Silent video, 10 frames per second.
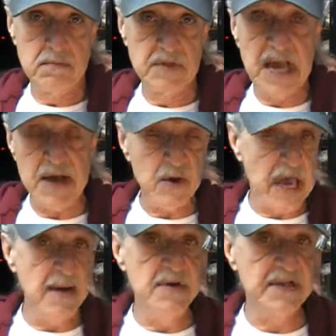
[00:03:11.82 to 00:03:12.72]
guy who
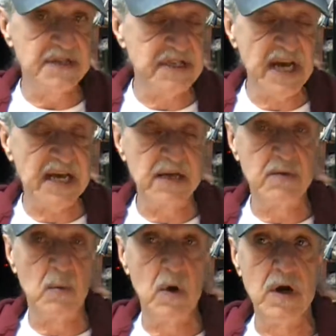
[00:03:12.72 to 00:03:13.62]
came in
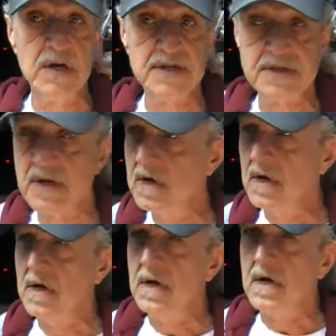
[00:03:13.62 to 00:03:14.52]
second was,
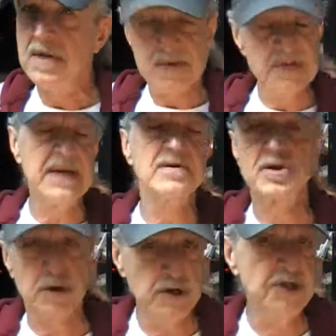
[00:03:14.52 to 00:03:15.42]
I think his name was
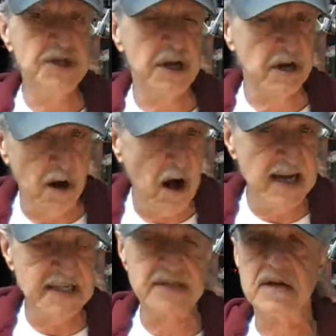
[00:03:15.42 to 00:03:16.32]
Christian
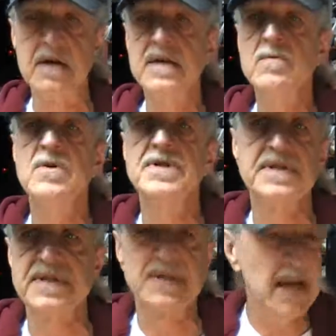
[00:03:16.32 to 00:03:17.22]
Acosta. He was
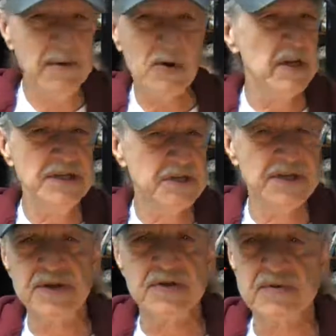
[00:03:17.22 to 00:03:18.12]
this chemical
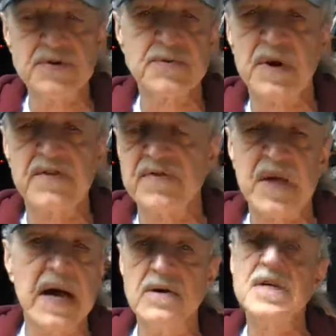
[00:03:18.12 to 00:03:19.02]
engineer that was running for
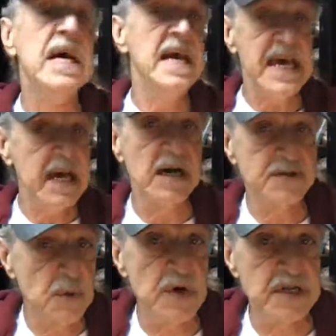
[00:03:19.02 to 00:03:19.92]
the House. He
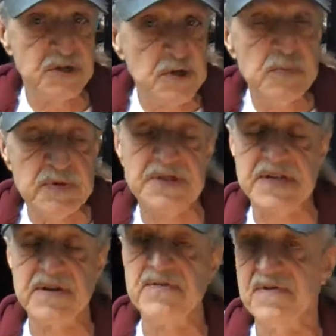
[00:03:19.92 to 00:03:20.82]
got
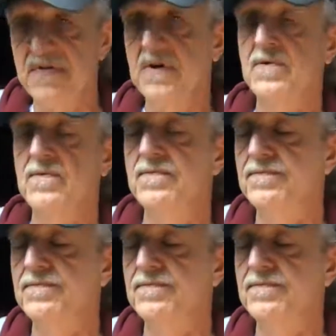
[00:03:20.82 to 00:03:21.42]
22% of the vote.